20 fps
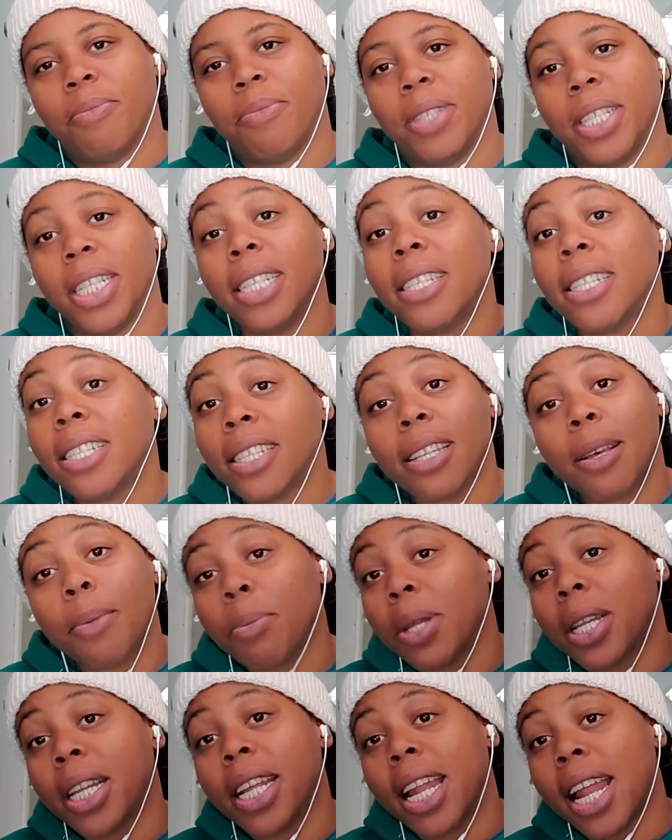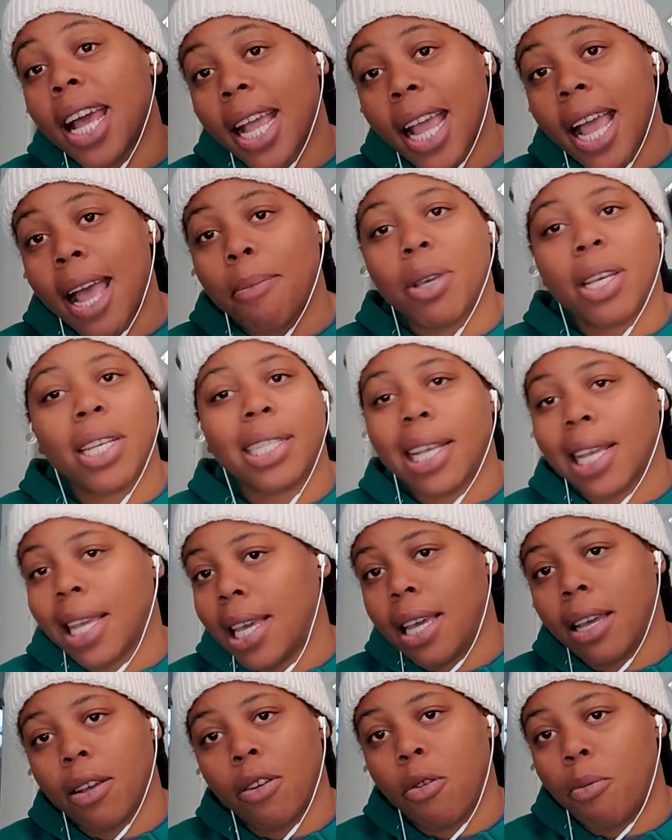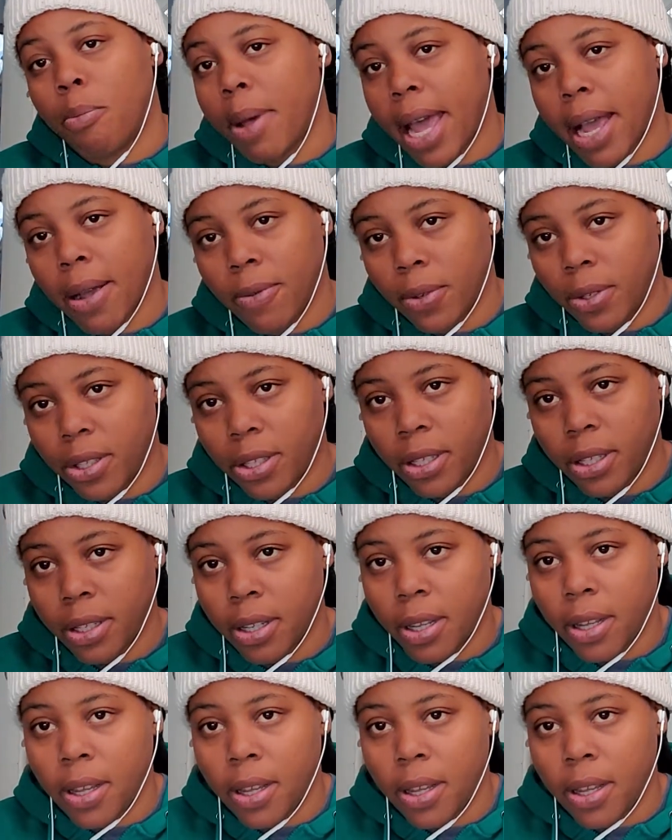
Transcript: This is something that I got because I can't go backwards.